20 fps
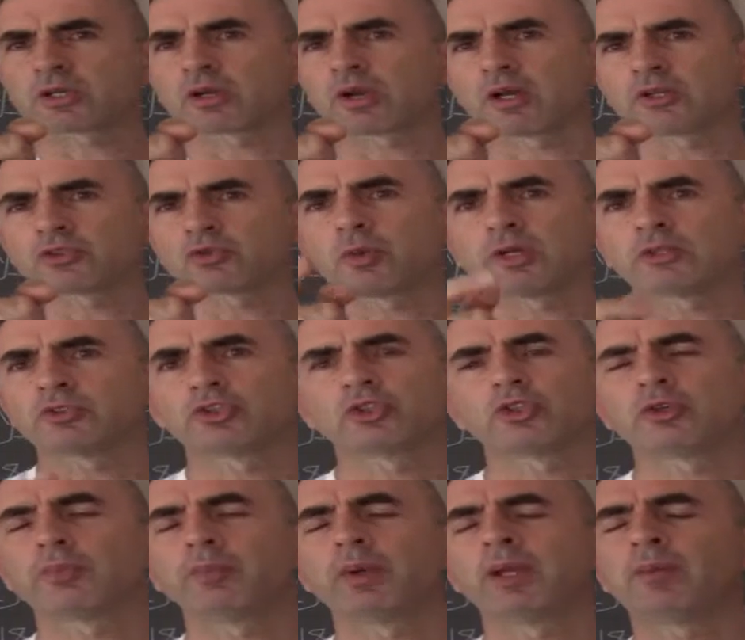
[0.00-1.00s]
Christ wants
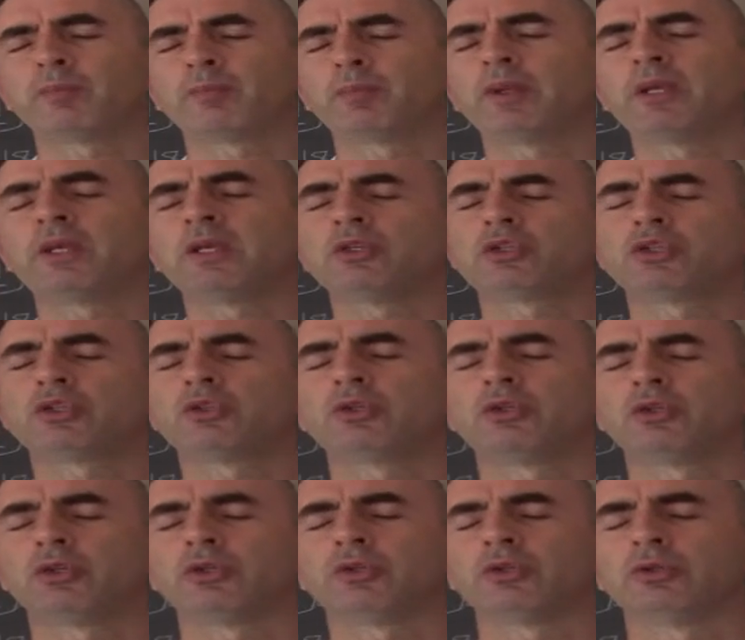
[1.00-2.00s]
to bring peace to
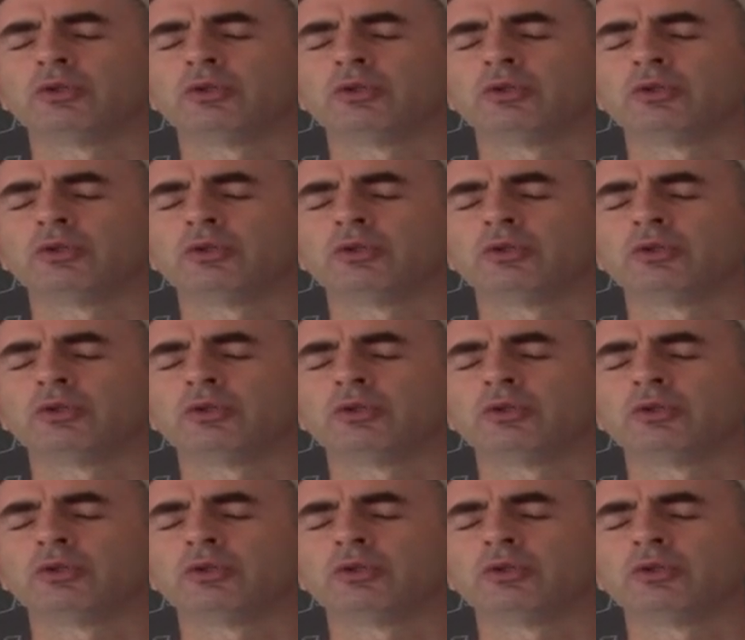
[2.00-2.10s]
you.